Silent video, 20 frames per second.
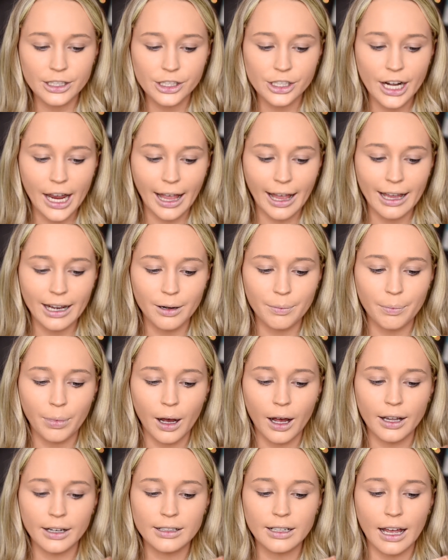shade,
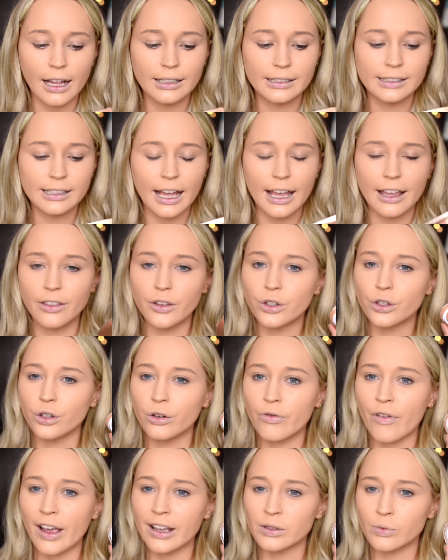but I'd say the Too
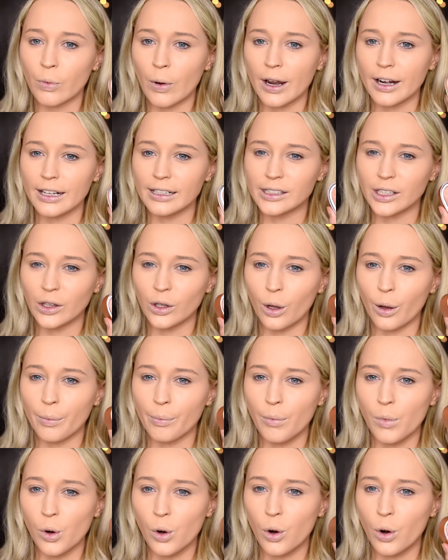Faced one is a lot
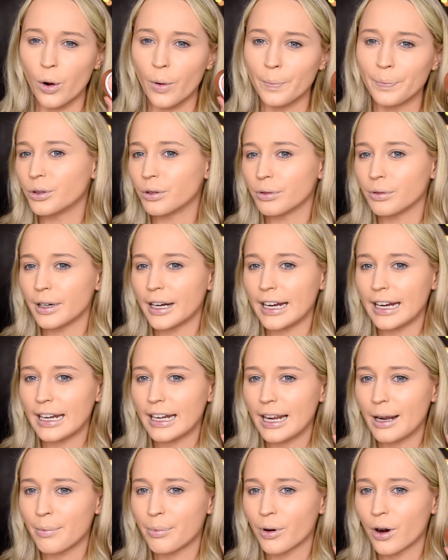more
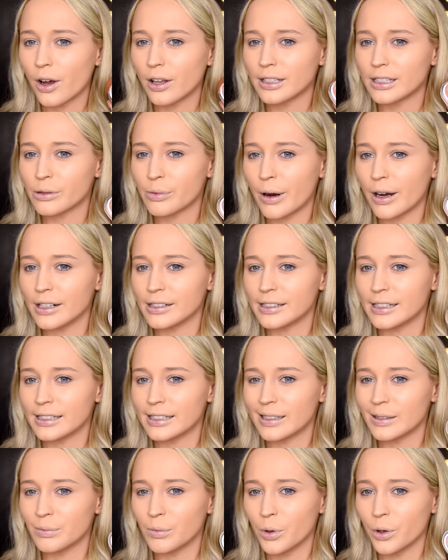greeny bronze, whereas this
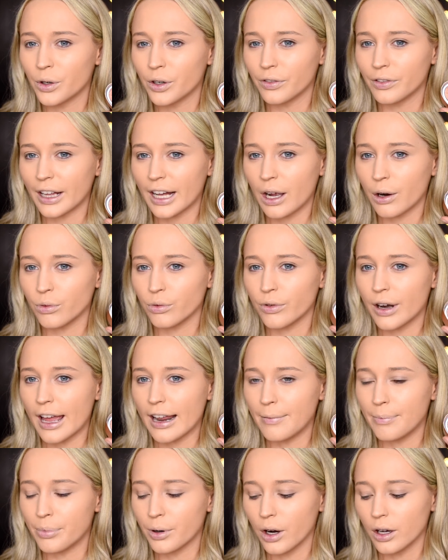is more of like a
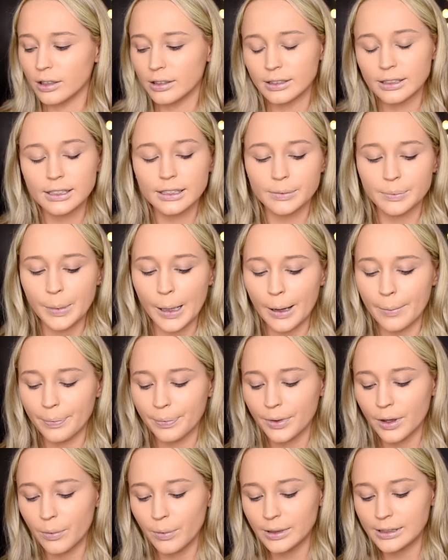red bronze, but
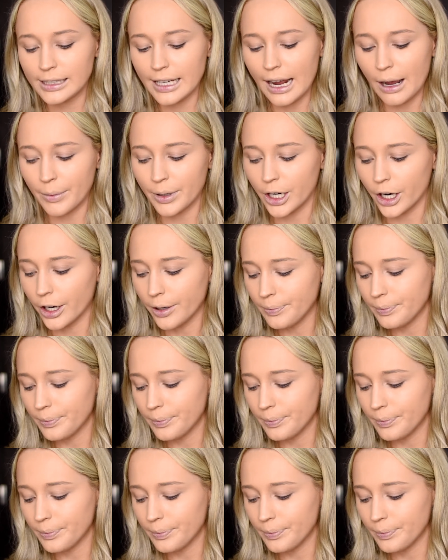we'll see how we go.